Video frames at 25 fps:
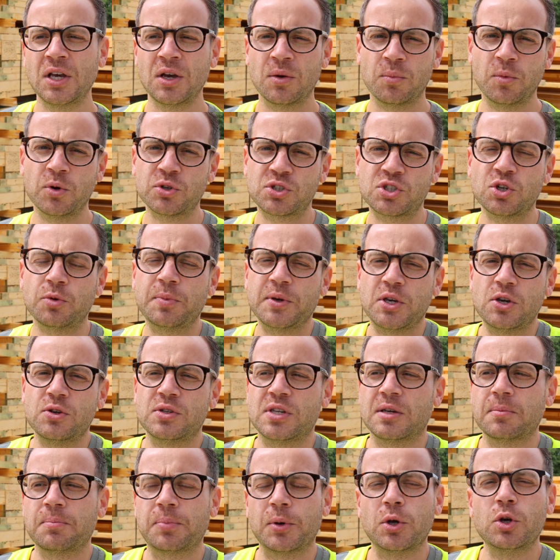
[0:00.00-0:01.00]
We'll still be
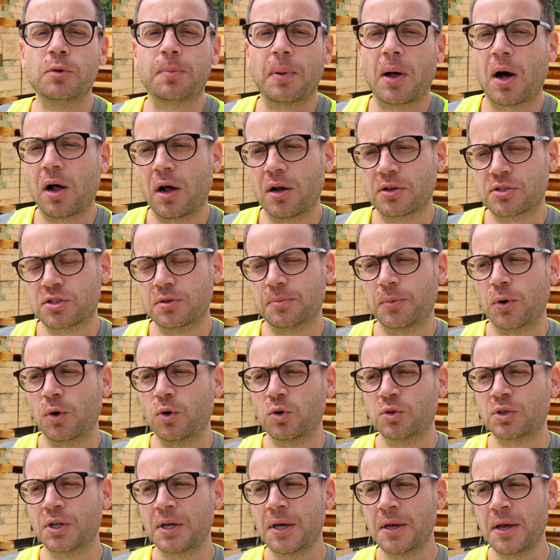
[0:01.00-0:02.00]
using blue
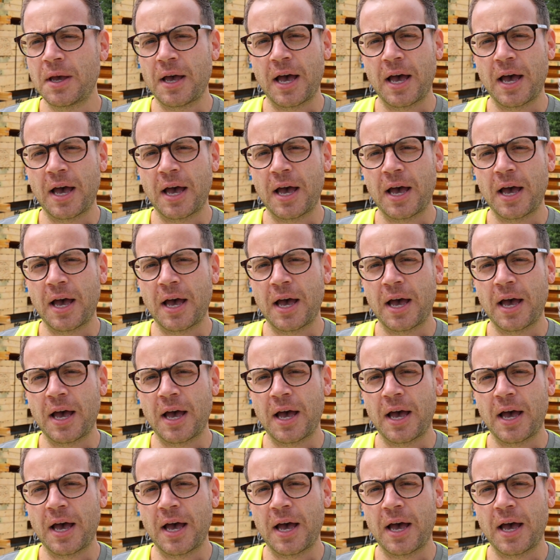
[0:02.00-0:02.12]
plasterboard,